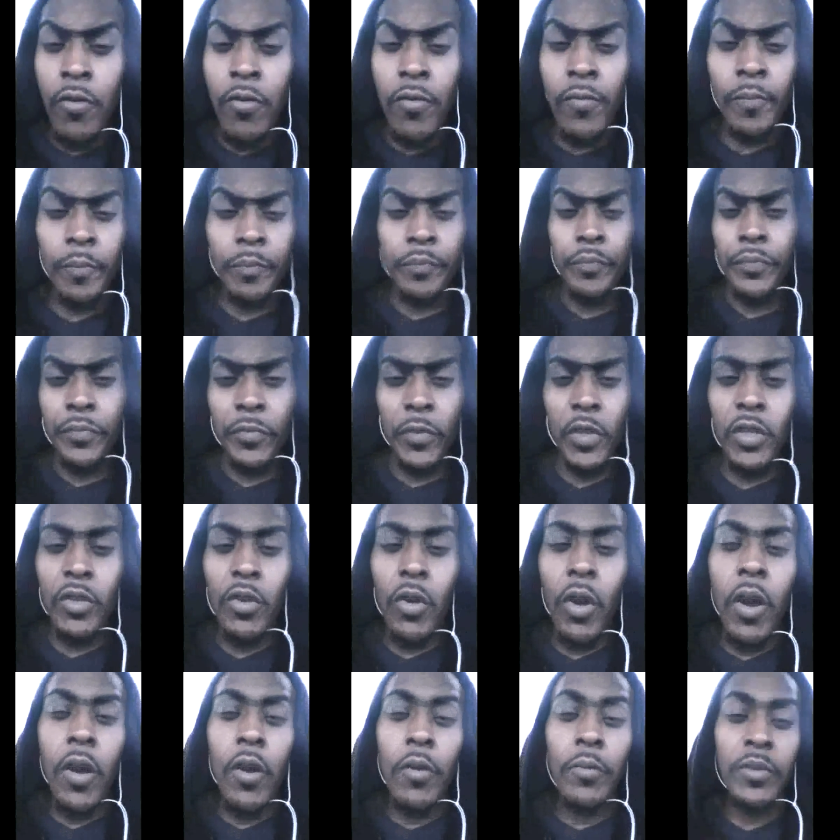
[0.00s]
So
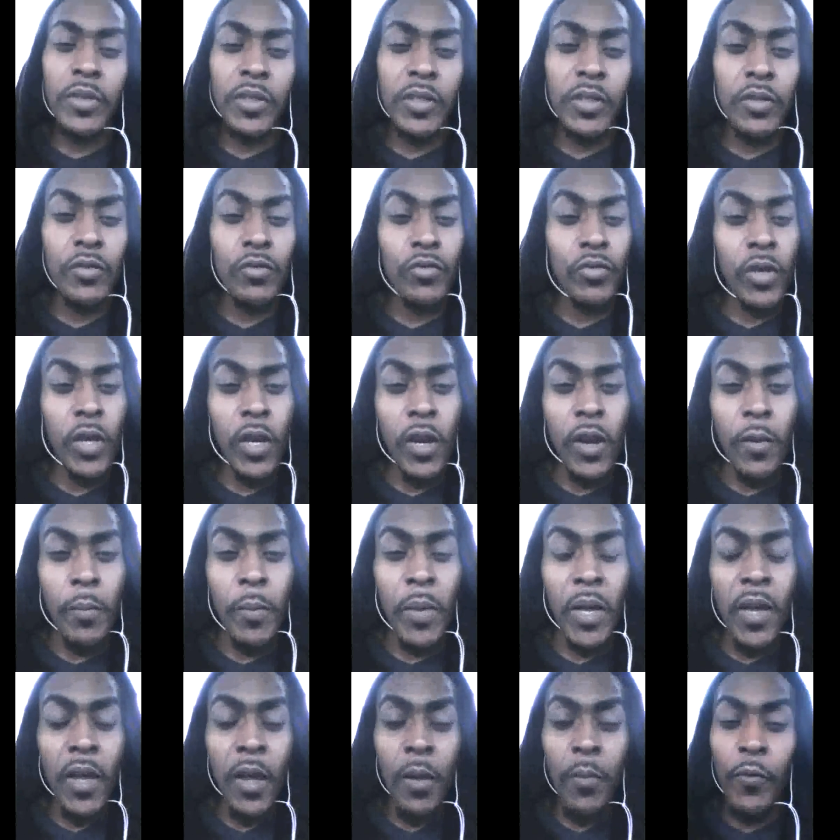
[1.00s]
you know, I hope to see
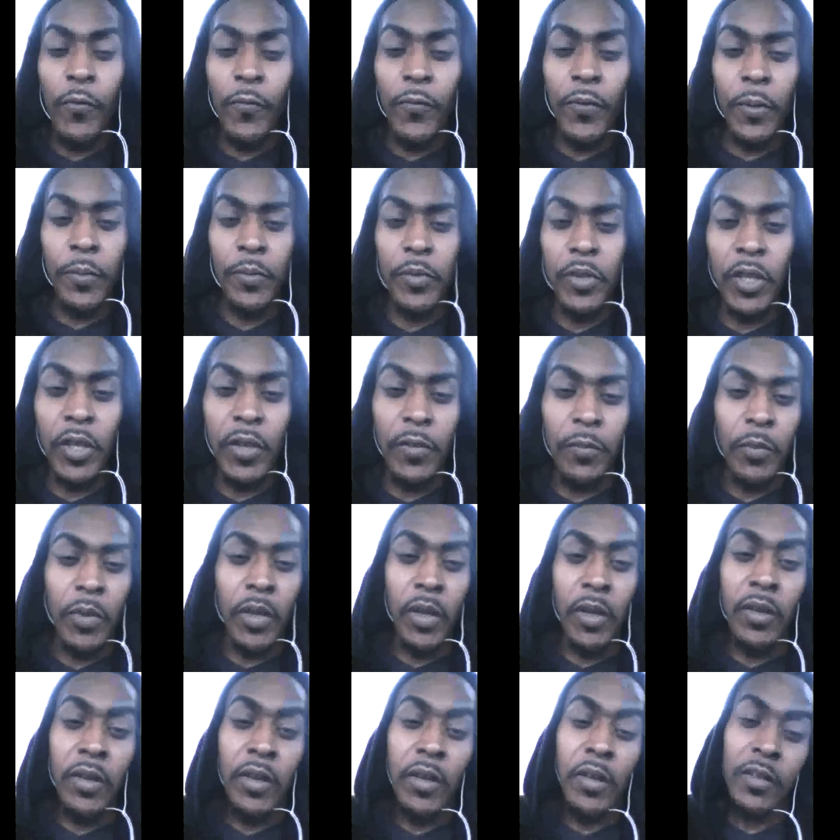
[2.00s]
you there, man, April
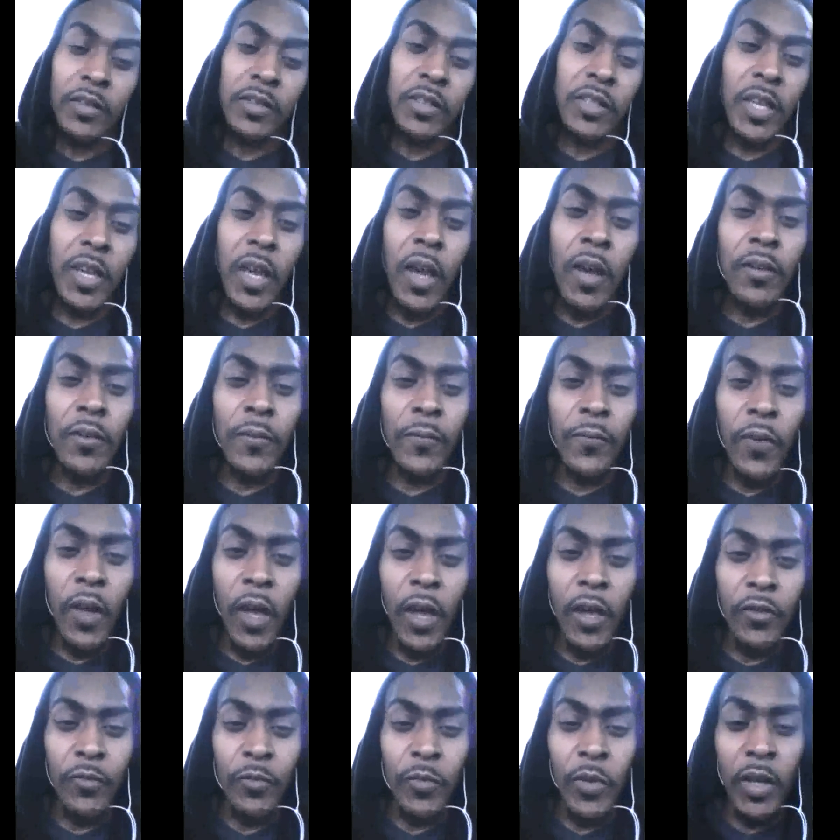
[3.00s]
15th, man. Check
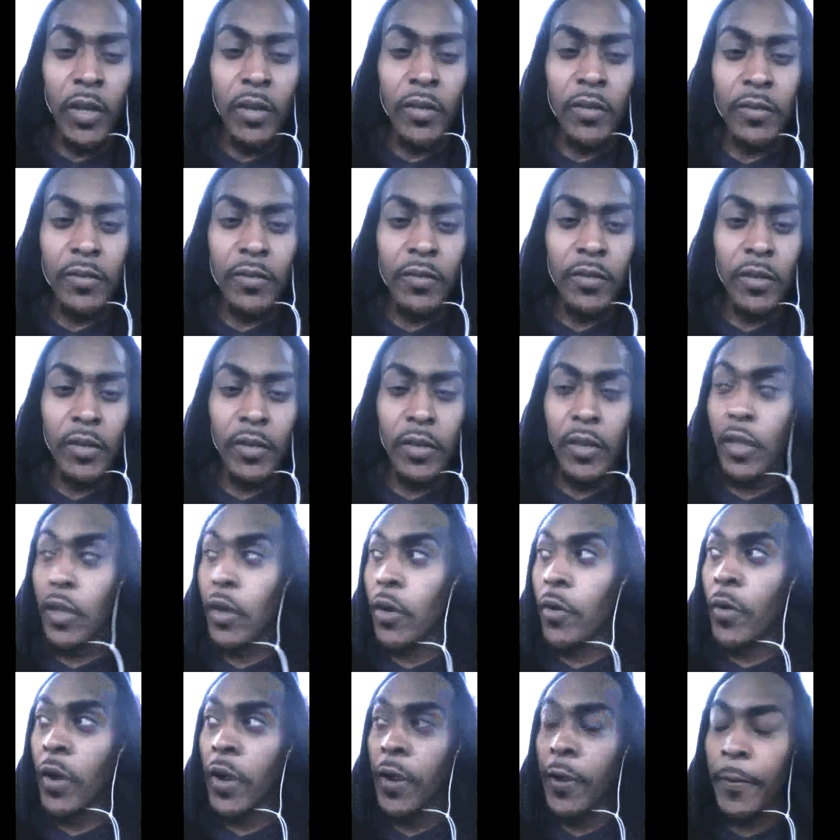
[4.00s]
out the flyers, man.
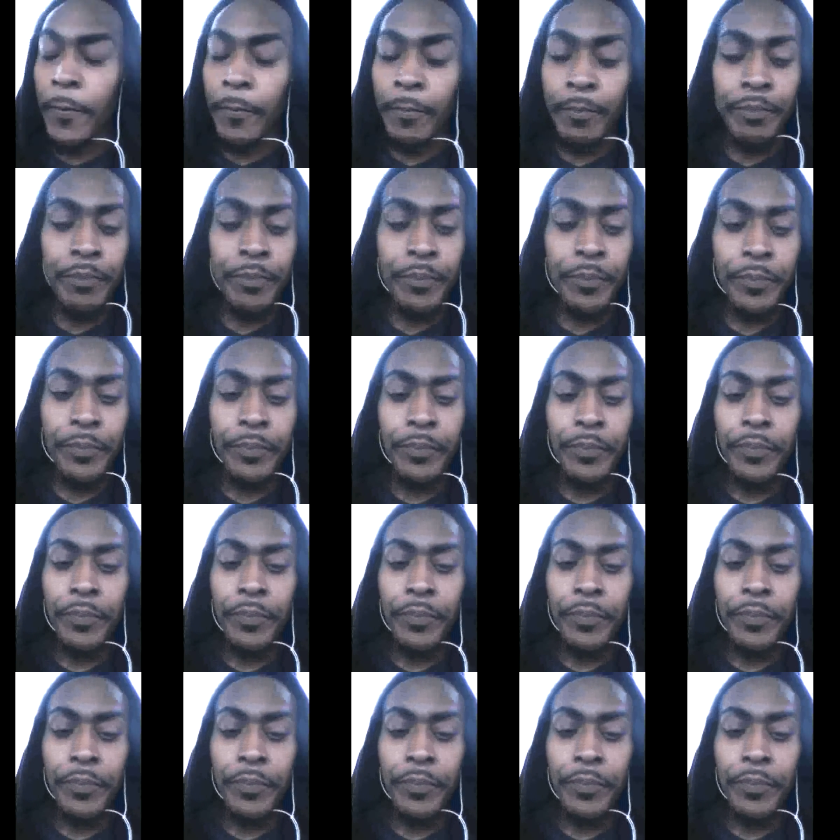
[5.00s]
It's right.